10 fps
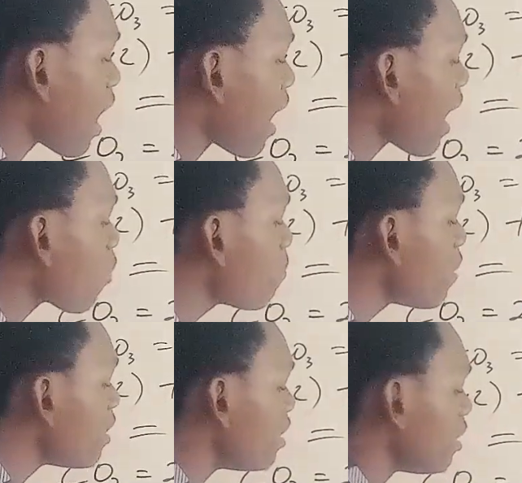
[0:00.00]
how
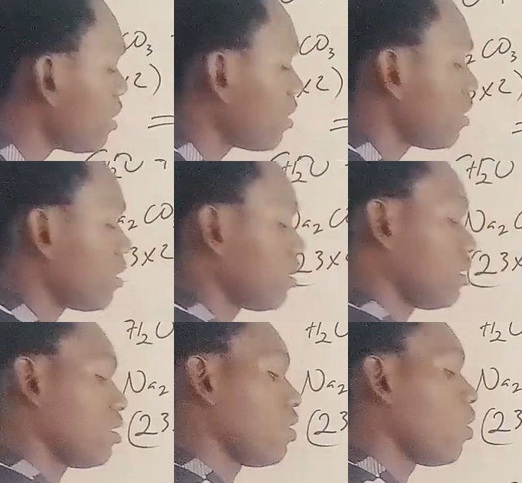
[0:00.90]
many,
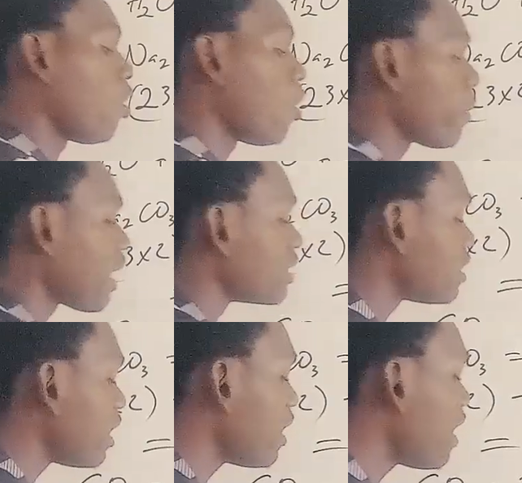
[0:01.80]
or we can
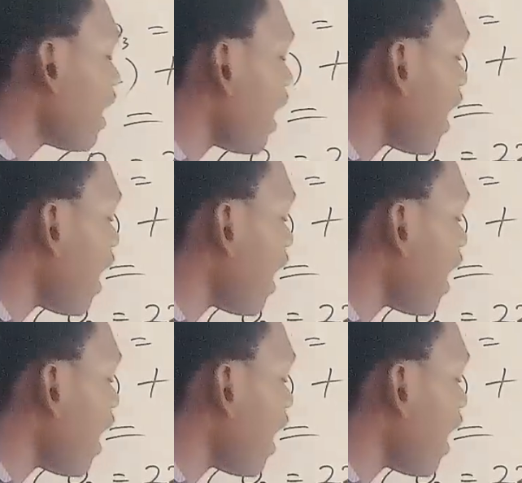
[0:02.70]
say